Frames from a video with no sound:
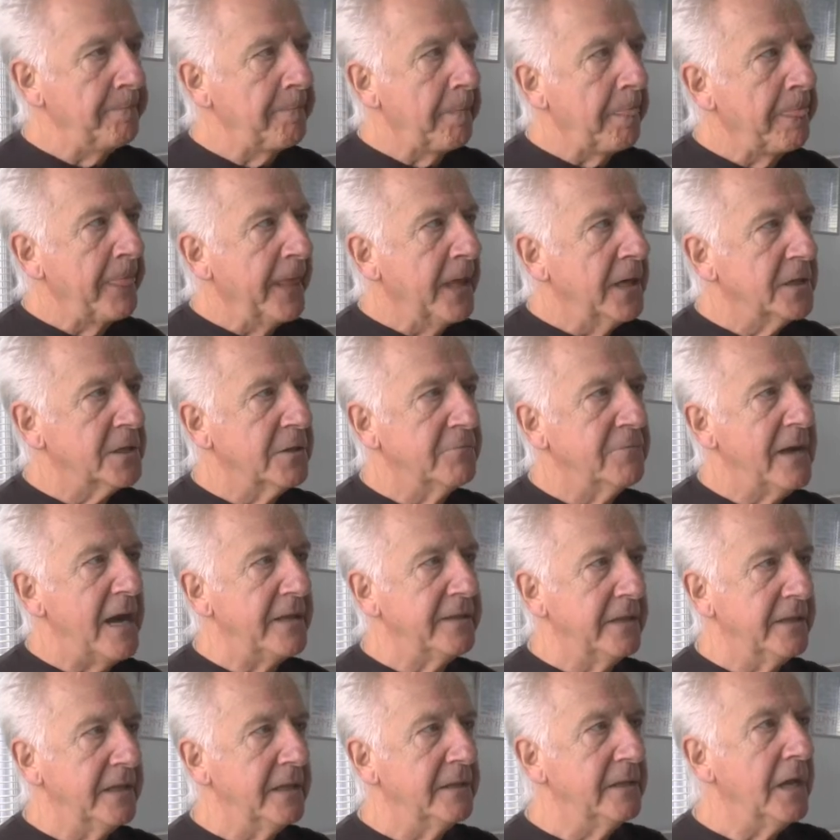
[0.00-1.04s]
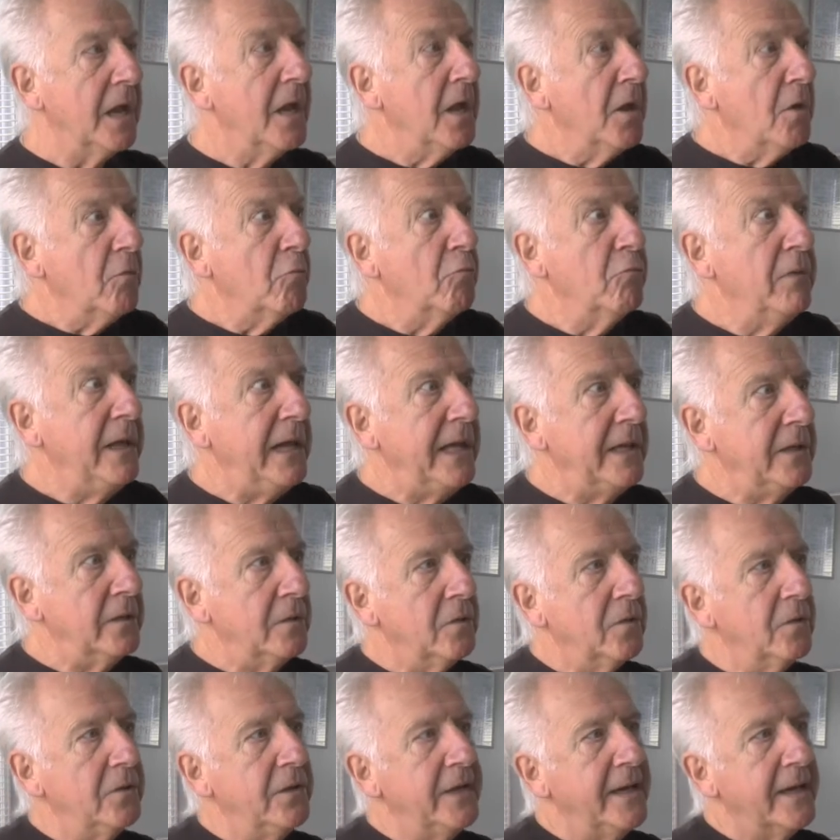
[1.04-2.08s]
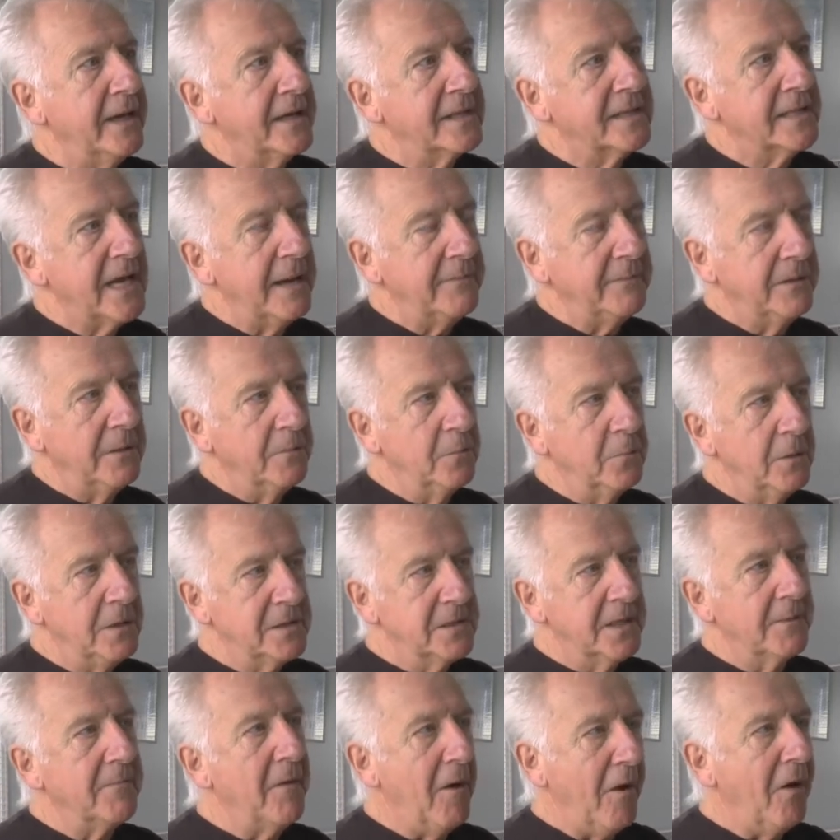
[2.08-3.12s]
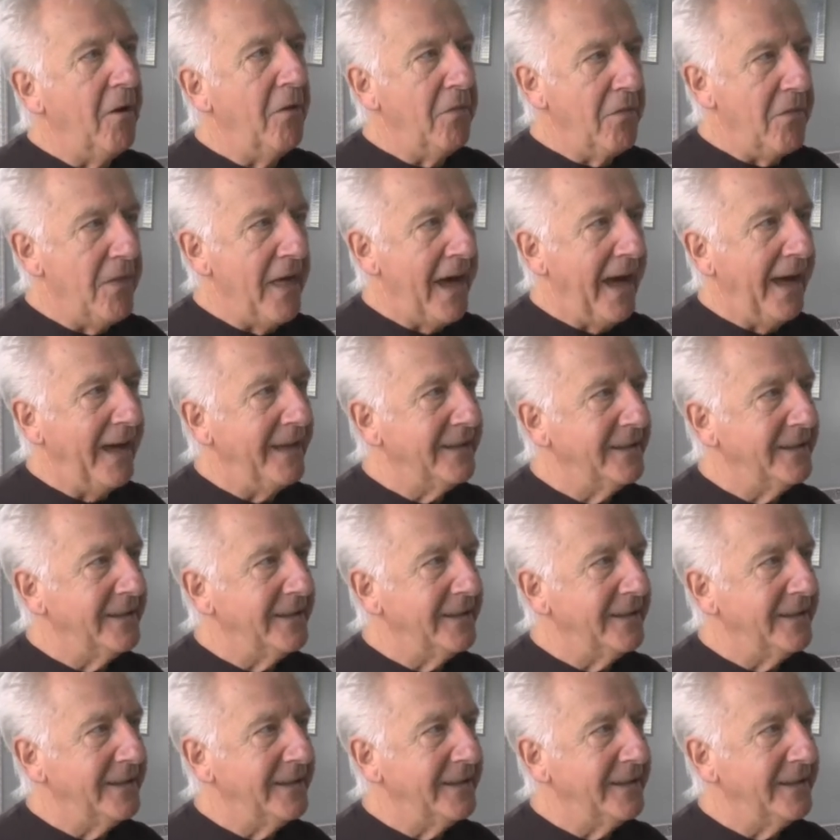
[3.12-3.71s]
Okay. So rather than read all the accepted wisdom on that,